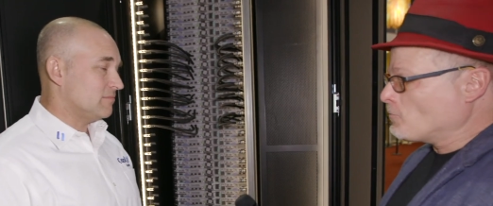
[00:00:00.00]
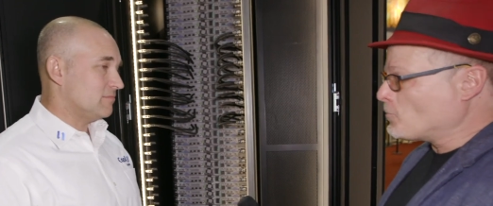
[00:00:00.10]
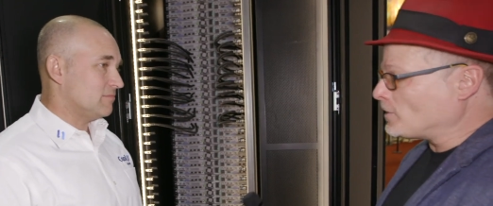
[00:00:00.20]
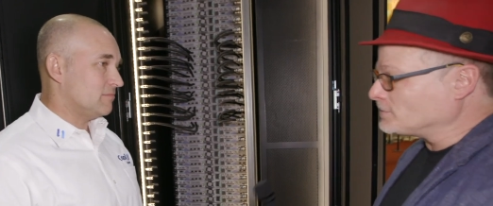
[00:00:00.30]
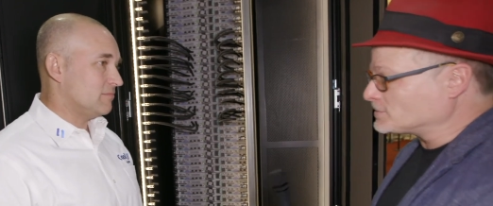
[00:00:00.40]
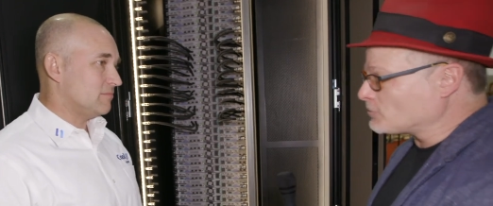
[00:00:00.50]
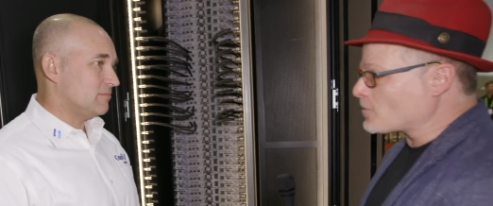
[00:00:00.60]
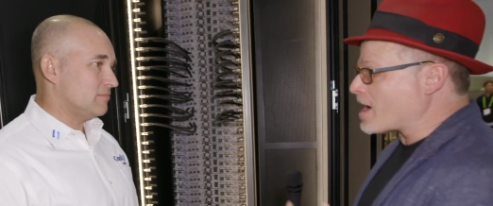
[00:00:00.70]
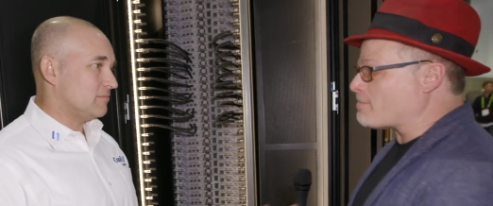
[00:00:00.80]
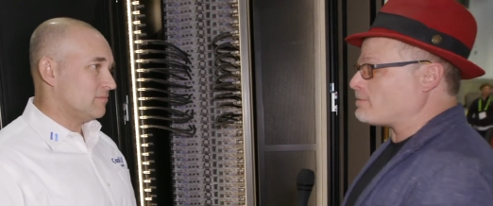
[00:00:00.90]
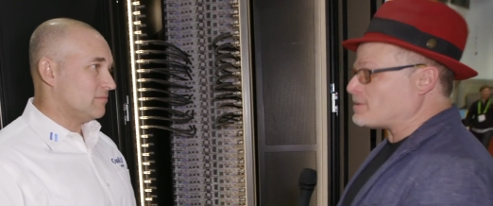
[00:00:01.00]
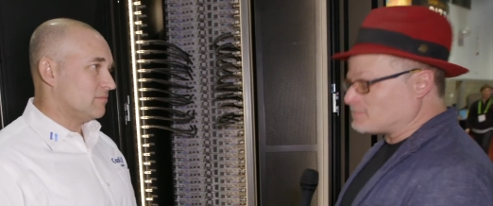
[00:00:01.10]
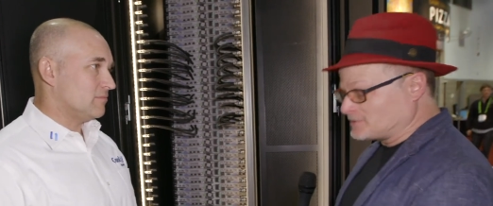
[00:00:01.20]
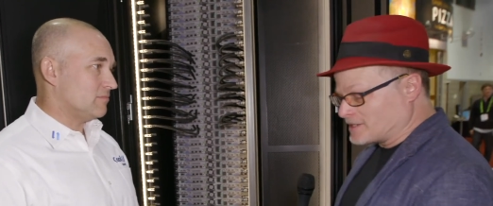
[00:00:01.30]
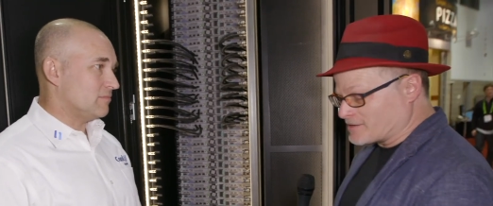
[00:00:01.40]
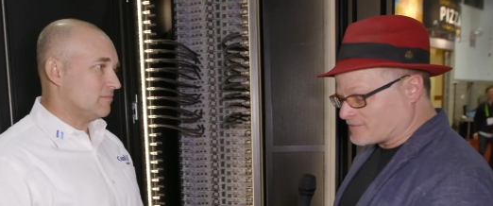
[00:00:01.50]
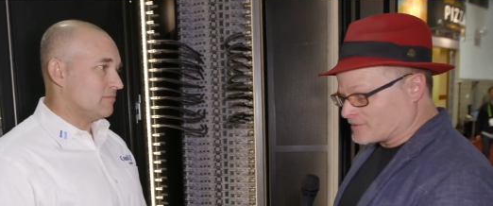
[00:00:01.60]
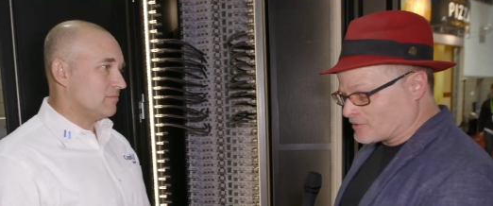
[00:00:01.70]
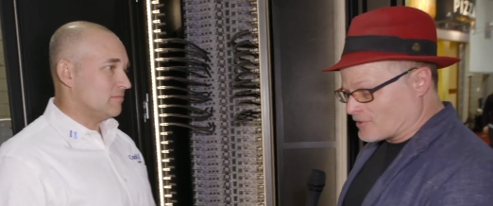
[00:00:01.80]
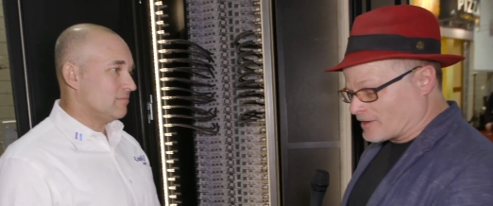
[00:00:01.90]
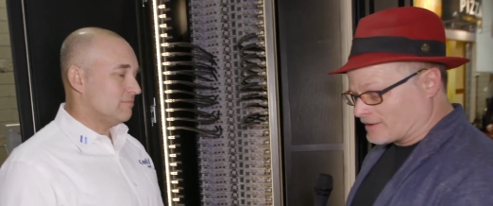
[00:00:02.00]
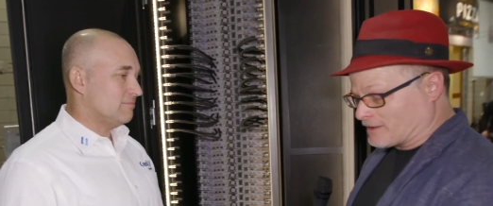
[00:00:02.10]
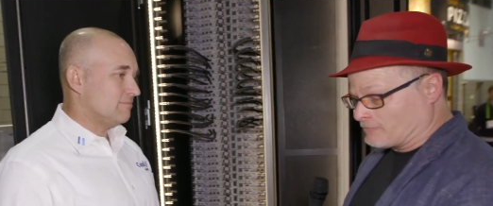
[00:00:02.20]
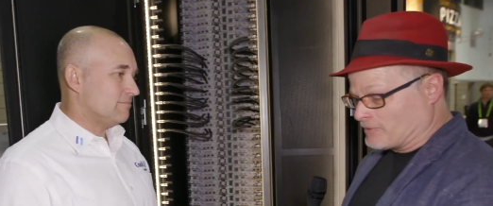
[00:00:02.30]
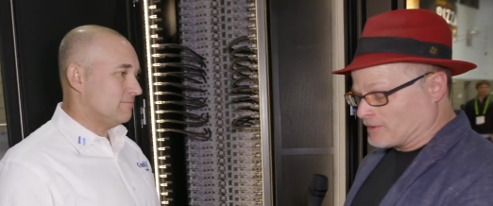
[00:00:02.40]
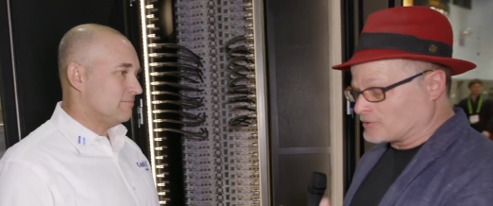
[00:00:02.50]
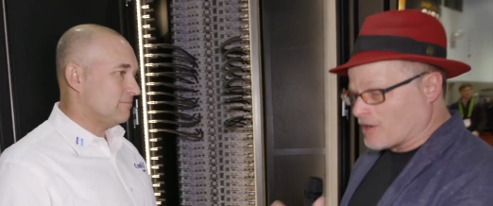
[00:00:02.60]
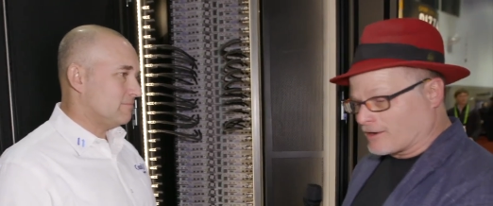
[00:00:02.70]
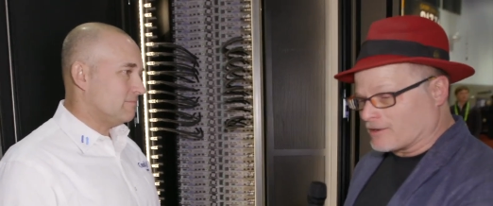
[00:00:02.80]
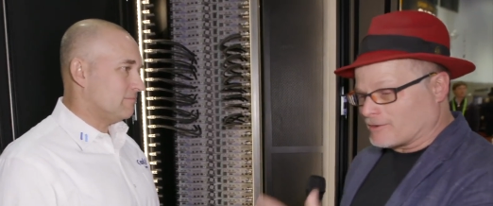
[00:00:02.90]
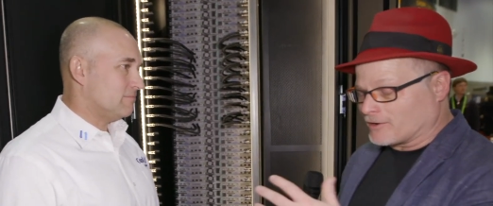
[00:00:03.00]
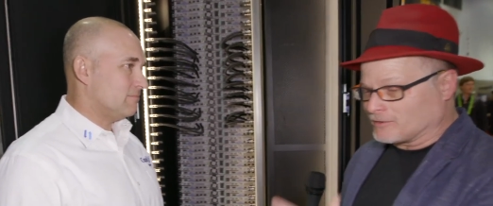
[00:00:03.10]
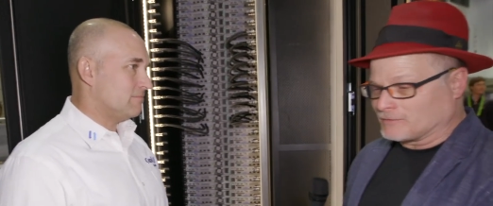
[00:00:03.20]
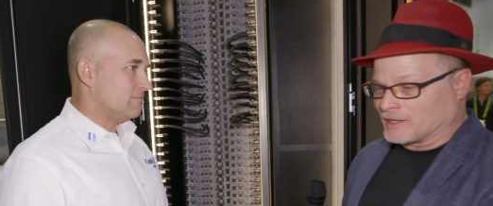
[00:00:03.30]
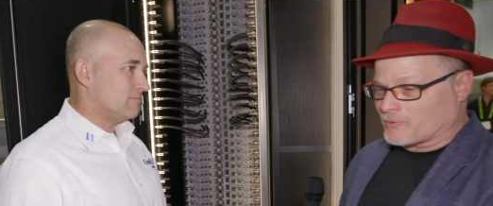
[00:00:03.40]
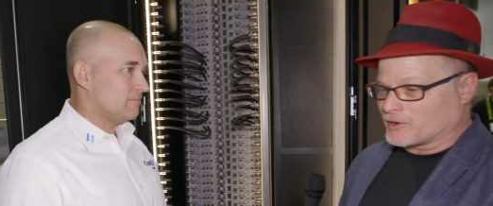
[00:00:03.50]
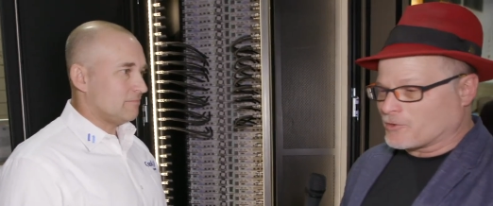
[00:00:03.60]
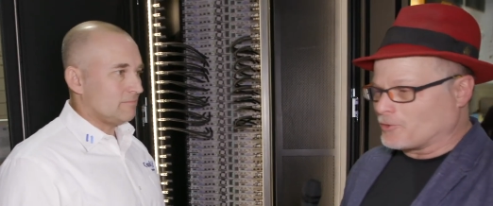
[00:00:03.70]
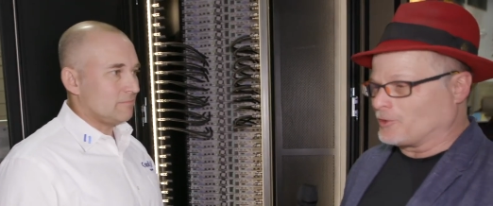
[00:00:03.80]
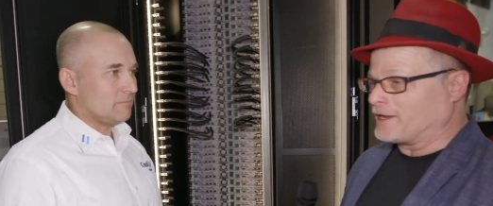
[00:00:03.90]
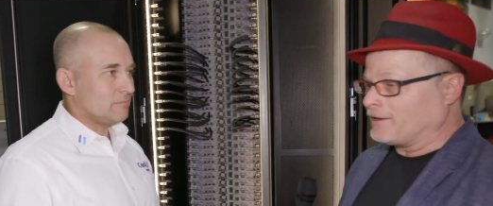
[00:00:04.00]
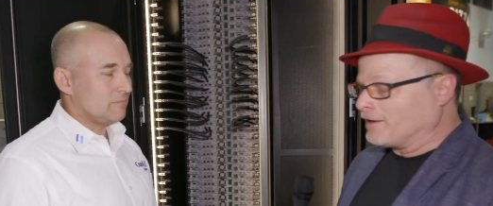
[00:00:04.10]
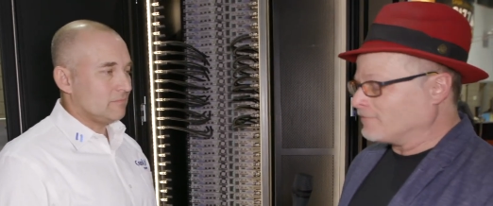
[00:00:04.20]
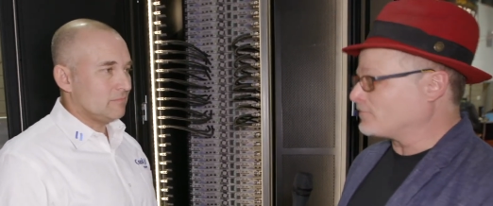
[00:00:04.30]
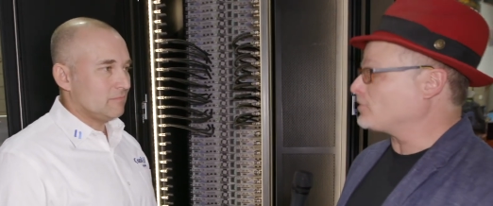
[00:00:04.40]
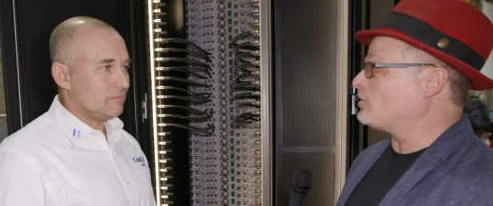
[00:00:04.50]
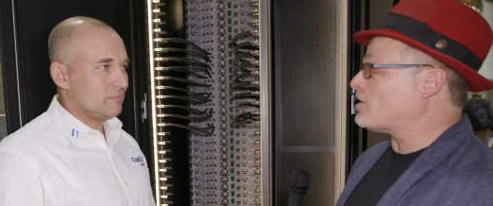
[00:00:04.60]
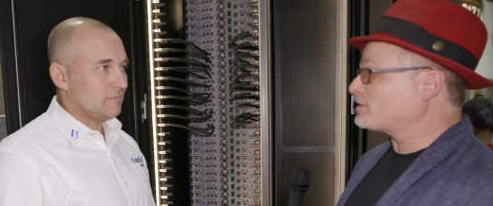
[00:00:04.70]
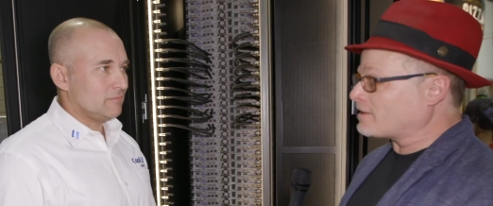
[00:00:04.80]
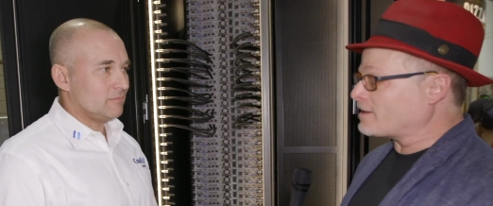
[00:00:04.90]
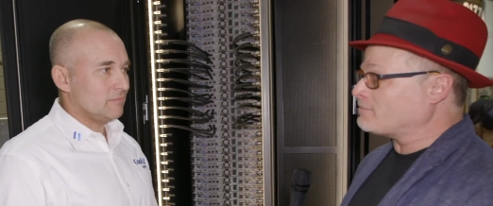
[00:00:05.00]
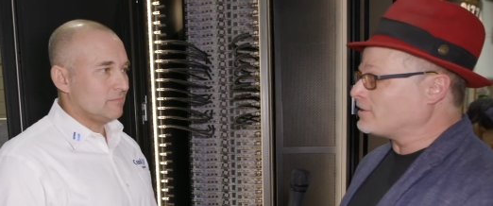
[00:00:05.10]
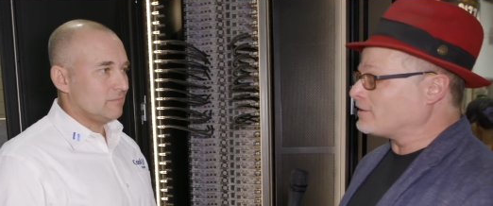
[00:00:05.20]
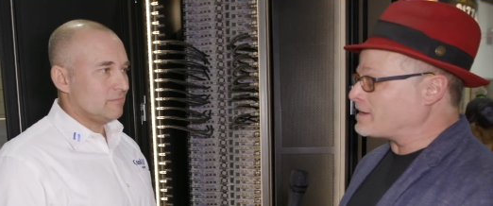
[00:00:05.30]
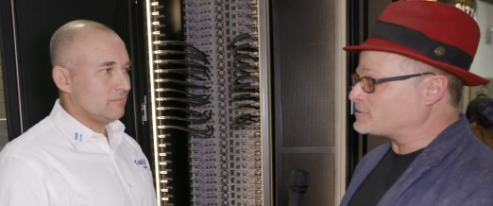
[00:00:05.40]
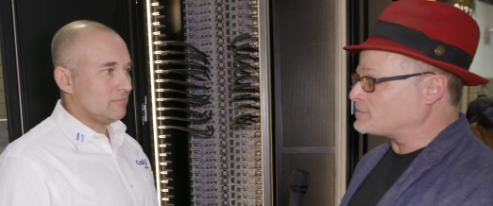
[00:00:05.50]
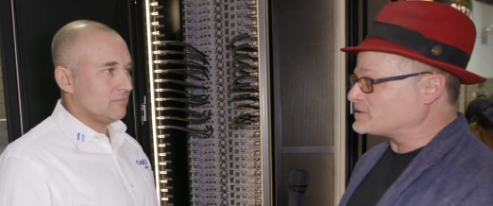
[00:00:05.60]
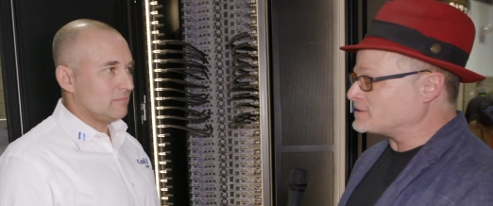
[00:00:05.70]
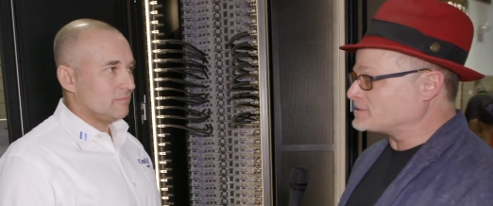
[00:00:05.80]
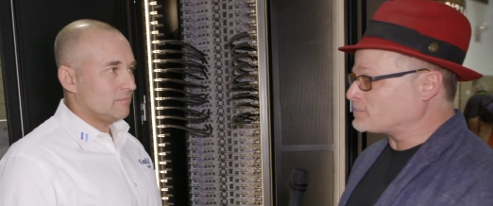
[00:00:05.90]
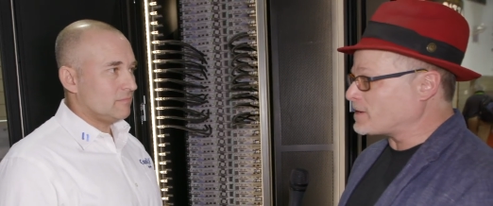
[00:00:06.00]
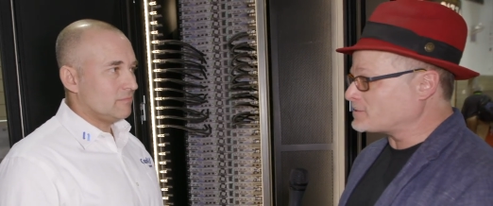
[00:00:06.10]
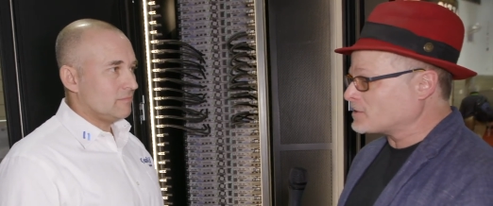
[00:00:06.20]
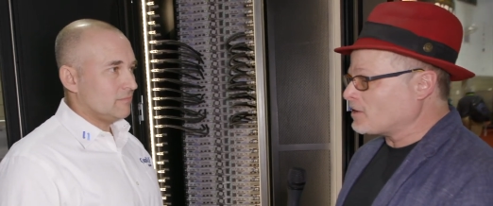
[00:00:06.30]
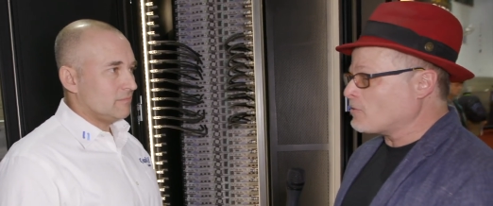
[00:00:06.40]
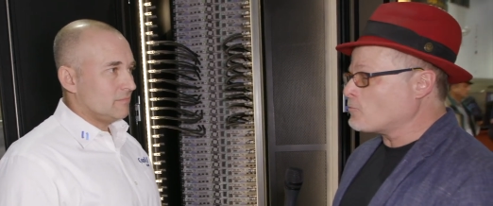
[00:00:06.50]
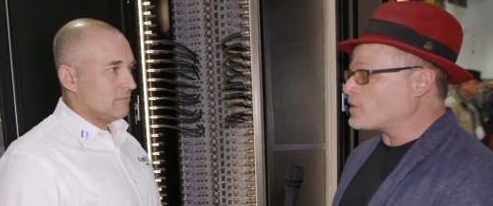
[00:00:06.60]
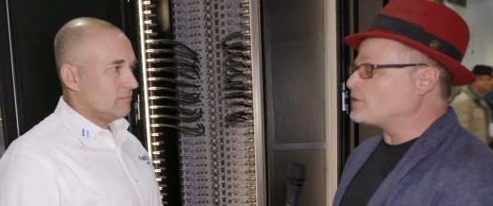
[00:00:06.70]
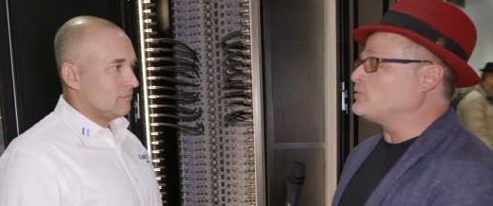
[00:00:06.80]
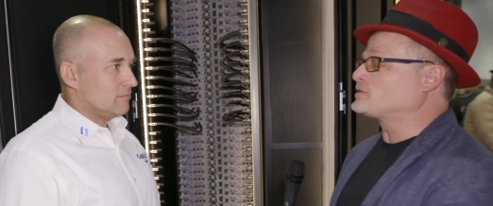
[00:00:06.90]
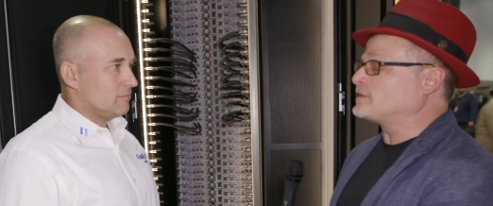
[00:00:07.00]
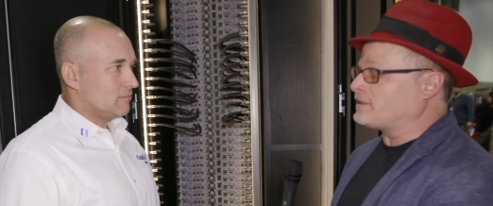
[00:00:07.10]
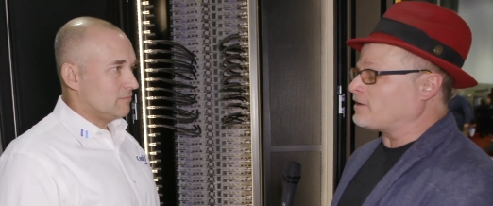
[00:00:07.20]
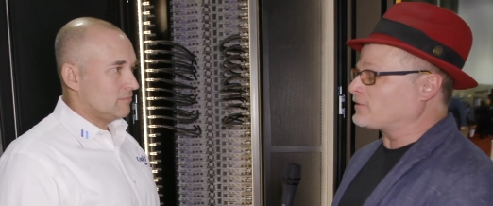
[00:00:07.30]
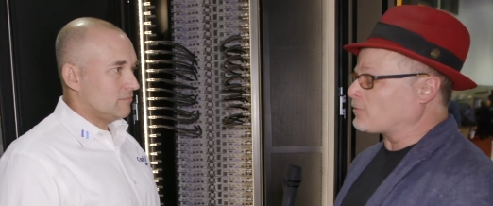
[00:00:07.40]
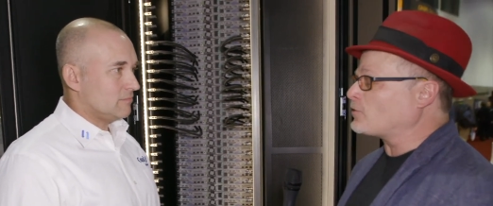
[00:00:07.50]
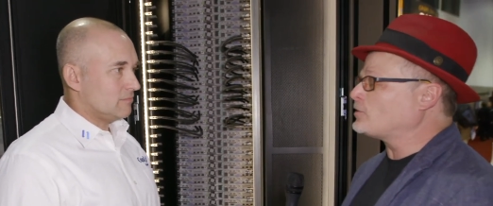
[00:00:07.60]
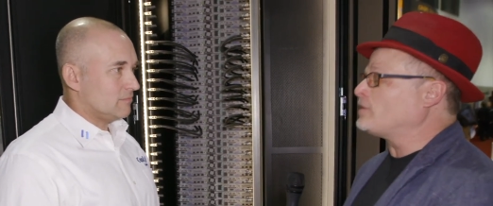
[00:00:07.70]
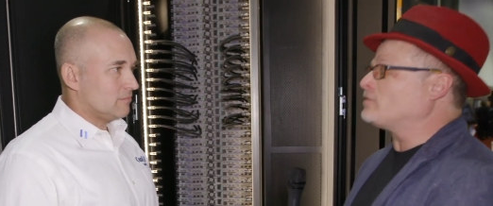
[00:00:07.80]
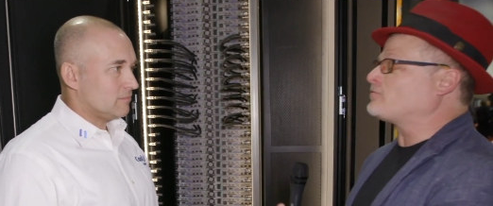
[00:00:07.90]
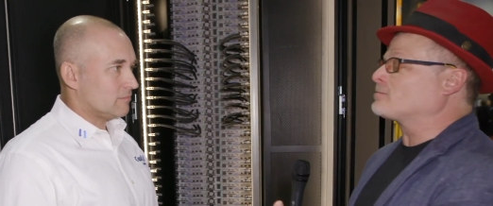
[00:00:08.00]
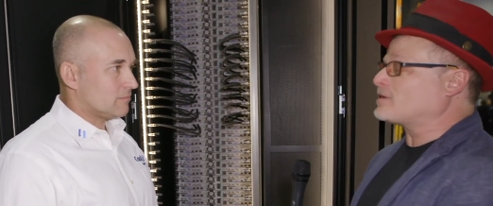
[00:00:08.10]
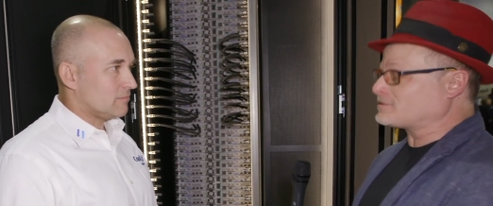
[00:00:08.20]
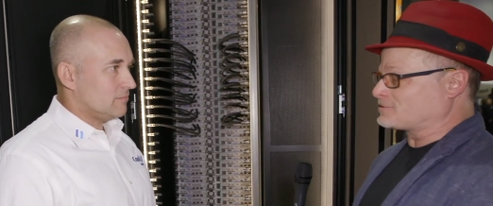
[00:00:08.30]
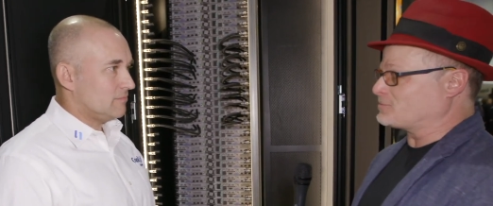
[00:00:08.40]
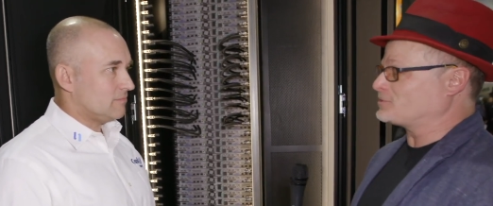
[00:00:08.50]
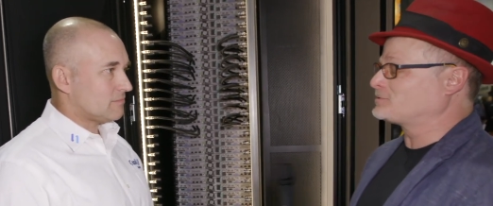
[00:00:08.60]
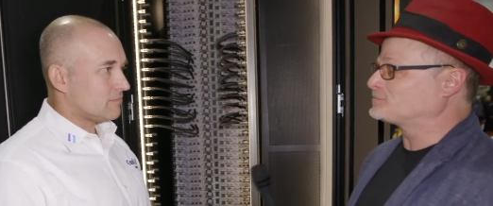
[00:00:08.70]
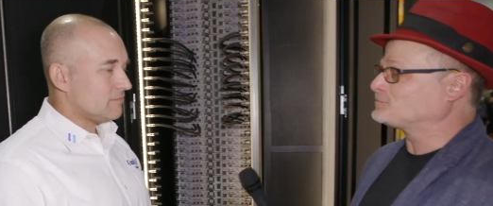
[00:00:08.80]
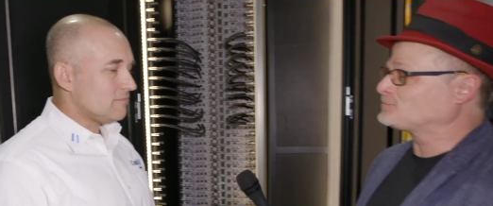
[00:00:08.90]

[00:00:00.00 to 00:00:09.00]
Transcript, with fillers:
Speaker 1: Well, to wrap up, Geoff, you know, we've been talking about liquid cooling for a long time here in HPC space. What are you seeing out there? What are you hearing from customers?